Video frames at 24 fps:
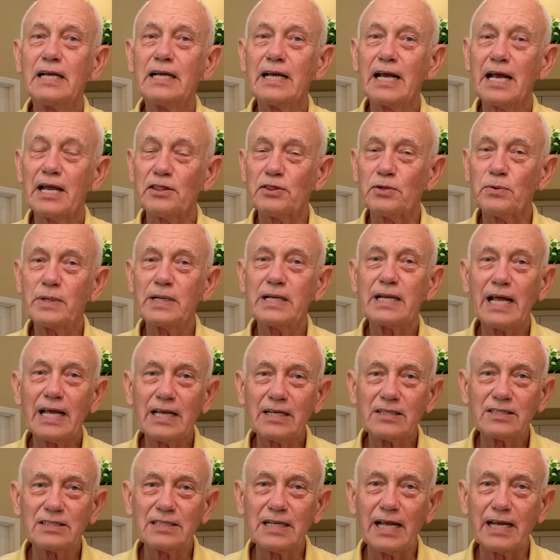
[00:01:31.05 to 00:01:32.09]
and three
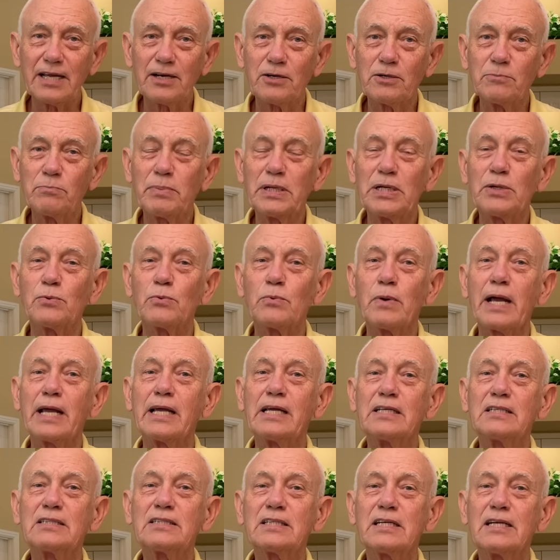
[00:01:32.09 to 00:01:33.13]
days later be
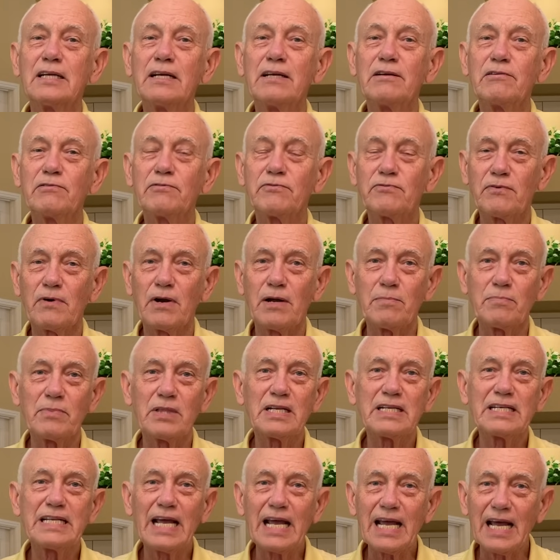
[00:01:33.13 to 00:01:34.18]
raised from the
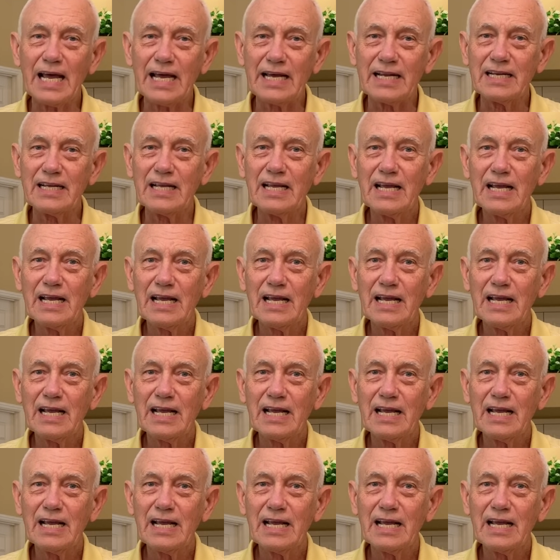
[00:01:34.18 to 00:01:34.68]
dead.